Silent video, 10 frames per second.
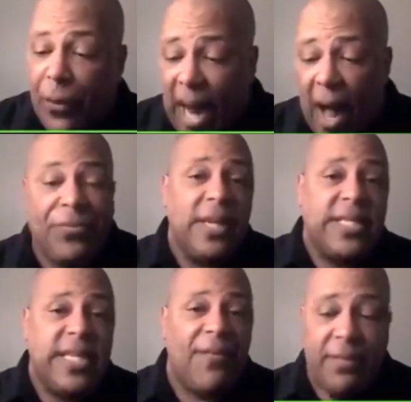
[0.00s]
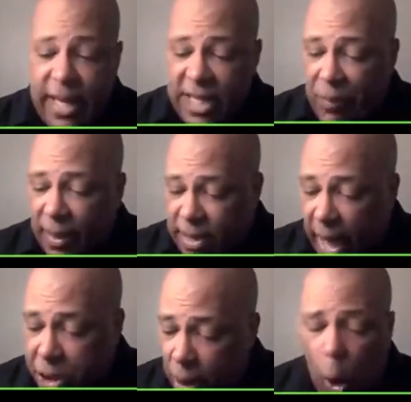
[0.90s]
forgot the seventh
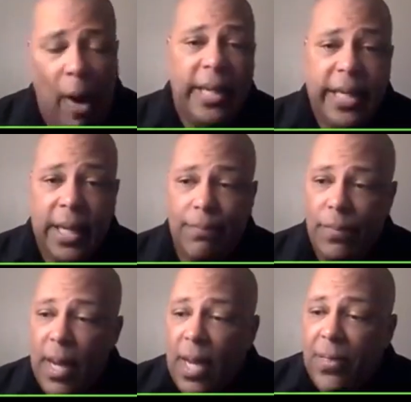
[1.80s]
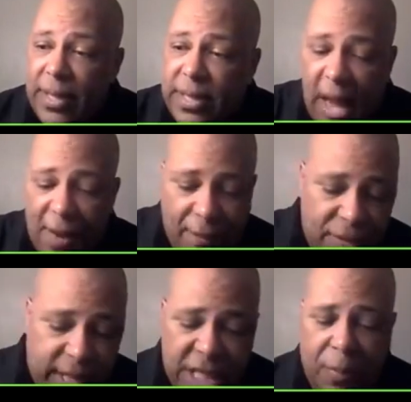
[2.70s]
dispensation. No, I didn't. The
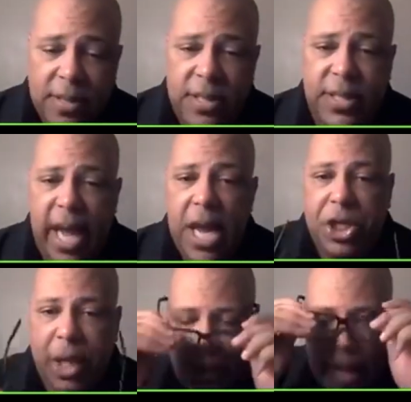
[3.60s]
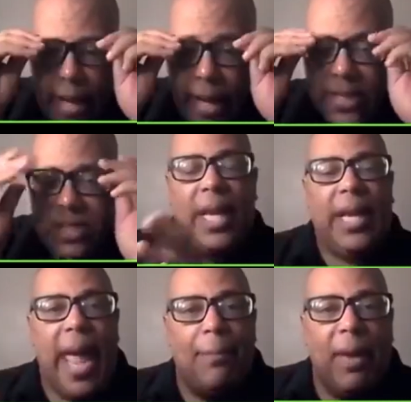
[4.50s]
seventh dispensation is the
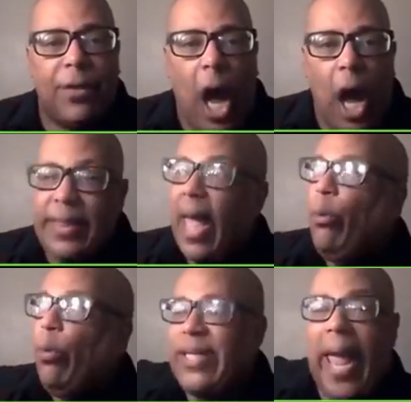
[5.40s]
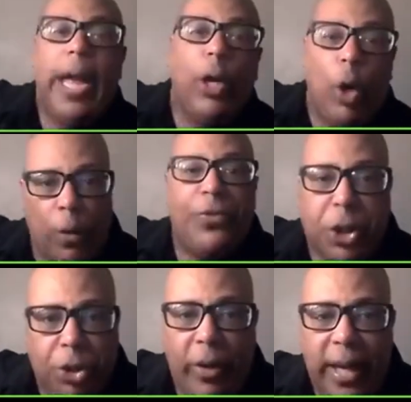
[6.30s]
Lamb of God that was hanging on the
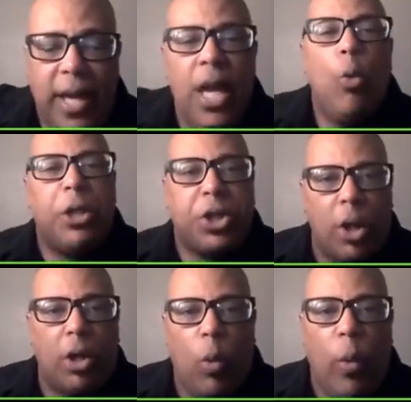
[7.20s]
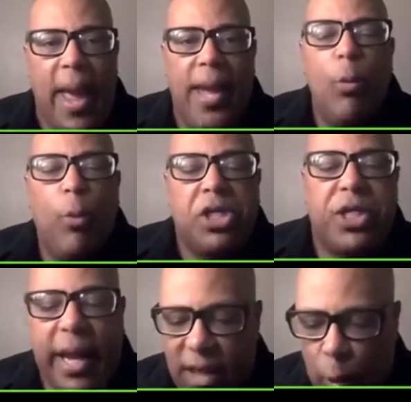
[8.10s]
tree, which took away
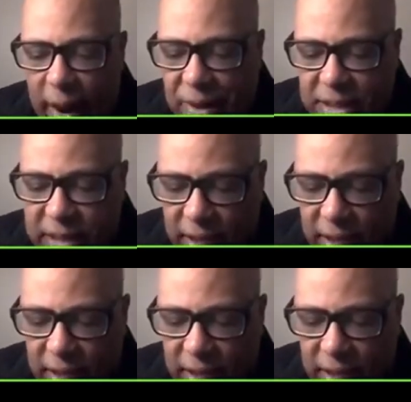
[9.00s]
the